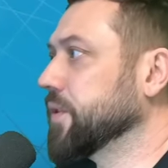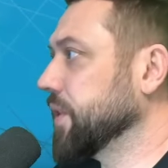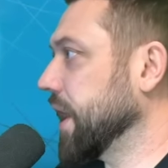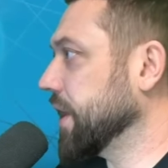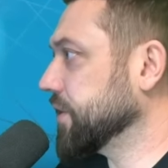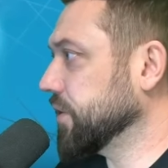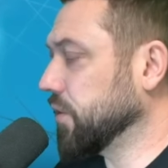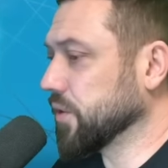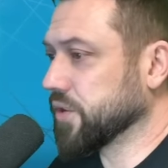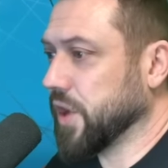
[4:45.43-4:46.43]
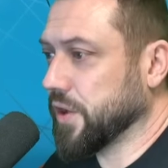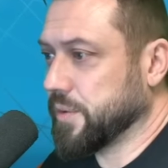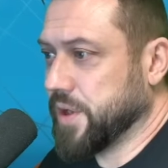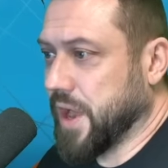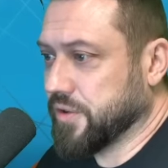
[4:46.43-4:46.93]
So yeah, so orange and I are
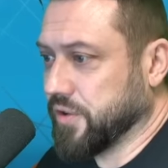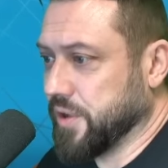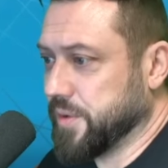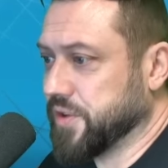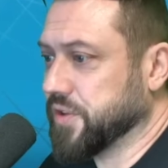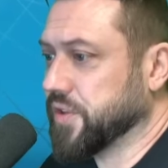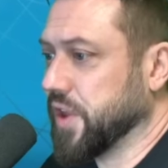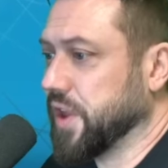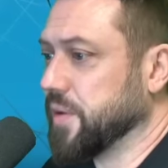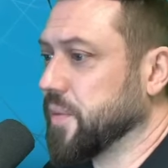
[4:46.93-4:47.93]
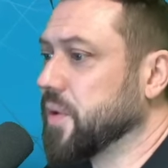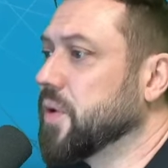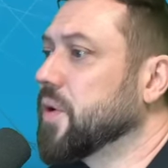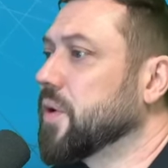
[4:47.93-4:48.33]
going to be natural enemies this game.